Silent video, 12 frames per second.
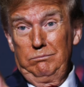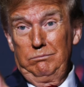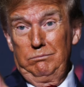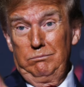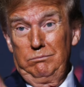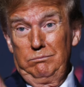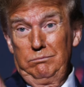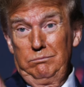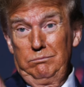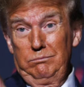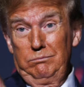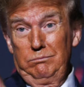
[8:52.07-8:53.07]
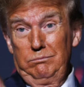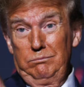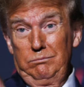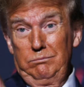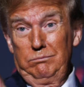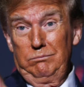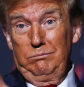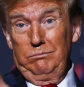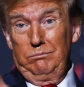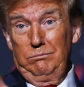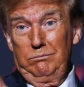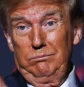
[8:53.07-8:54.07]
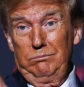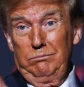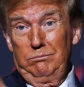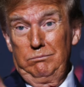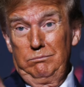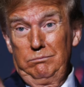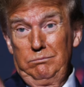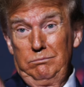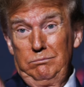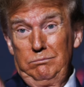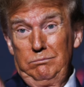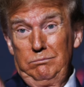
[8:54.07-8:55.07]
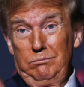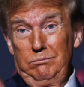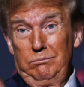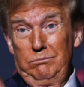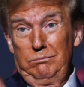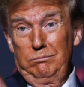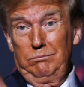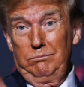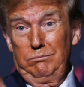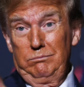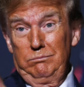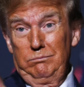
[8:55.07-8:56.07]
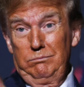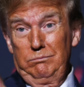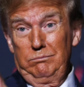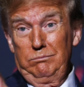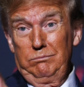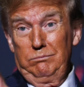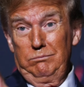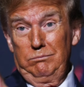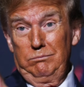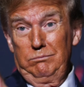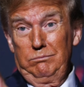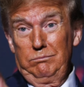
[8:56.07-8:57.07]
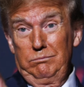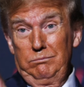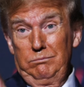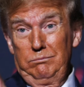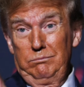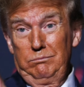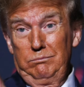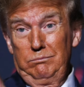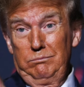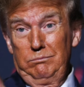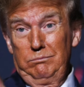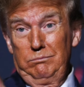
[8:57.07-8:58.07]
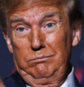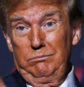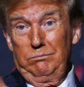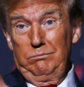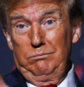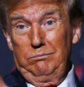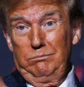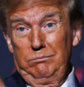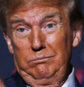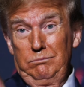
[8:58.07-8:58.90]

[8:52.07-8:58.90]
No words are spoken by the person on screen.